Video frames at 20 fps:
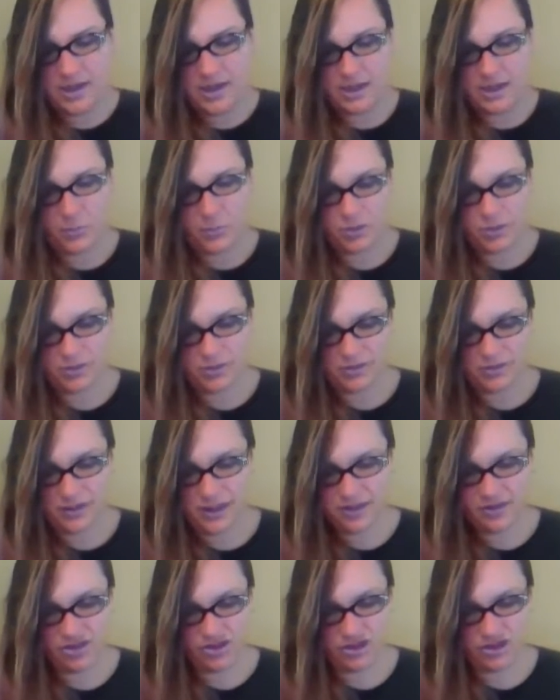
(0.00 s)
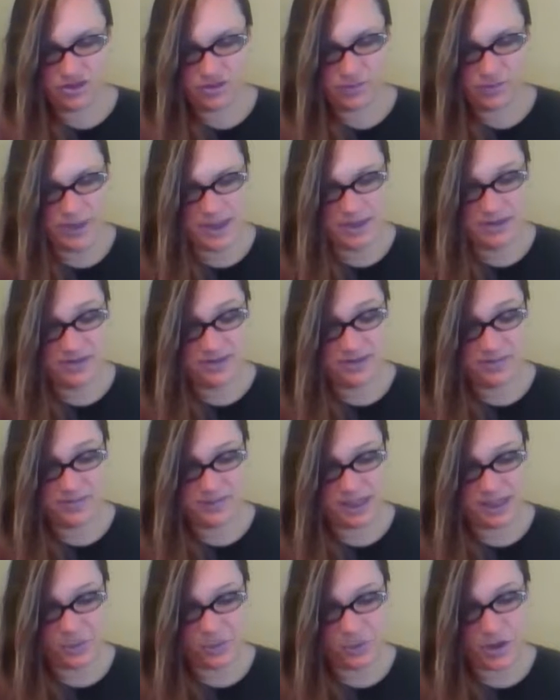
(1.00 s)
It wasn't that she smelled
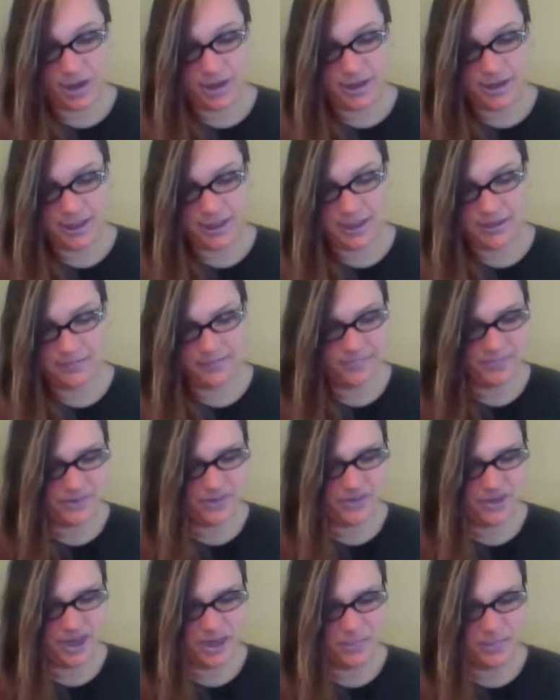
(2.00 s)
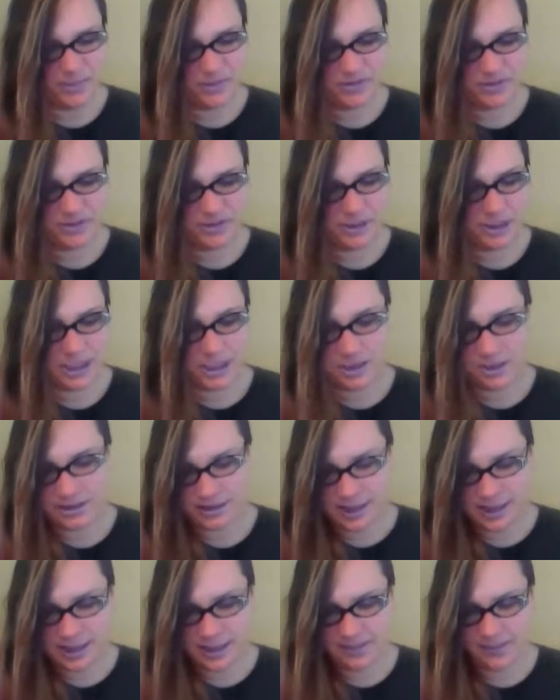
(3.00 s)
something rotting or had been sucking
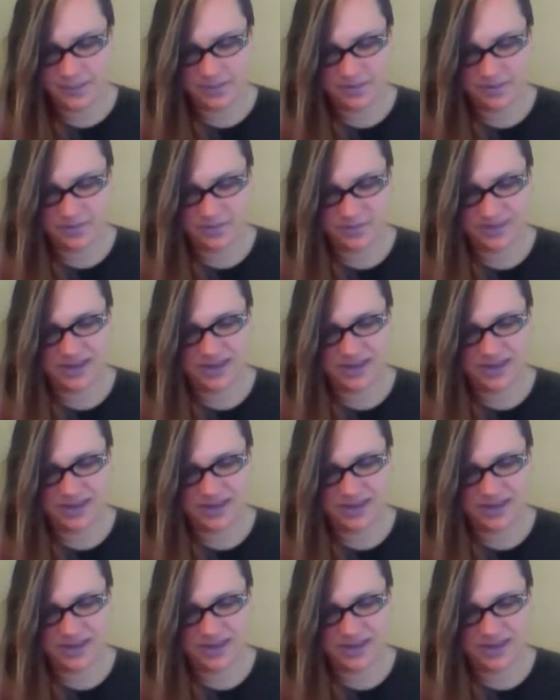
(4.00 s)
on limes.